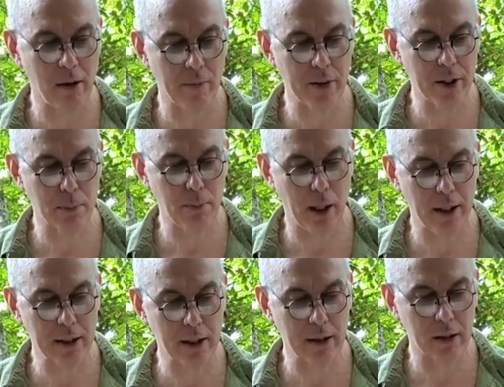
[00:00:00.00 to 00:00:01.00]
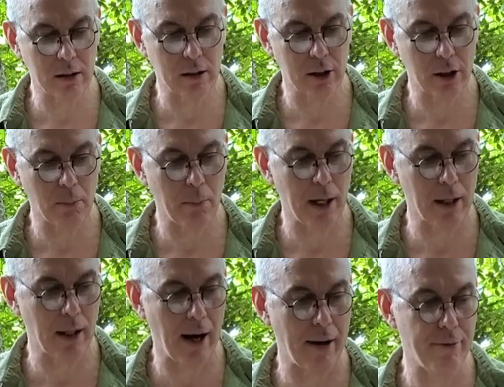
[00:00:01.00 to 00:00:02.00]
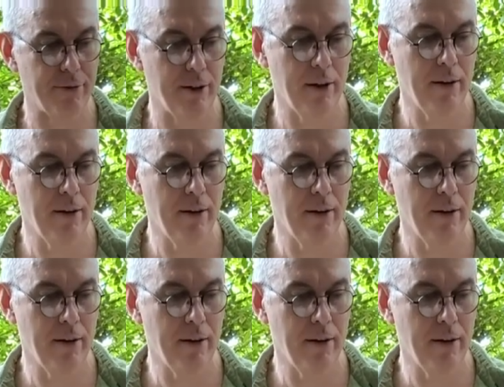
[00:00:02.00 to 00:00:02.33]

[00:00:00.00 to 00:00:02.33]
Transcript: on this body and conditioned by life.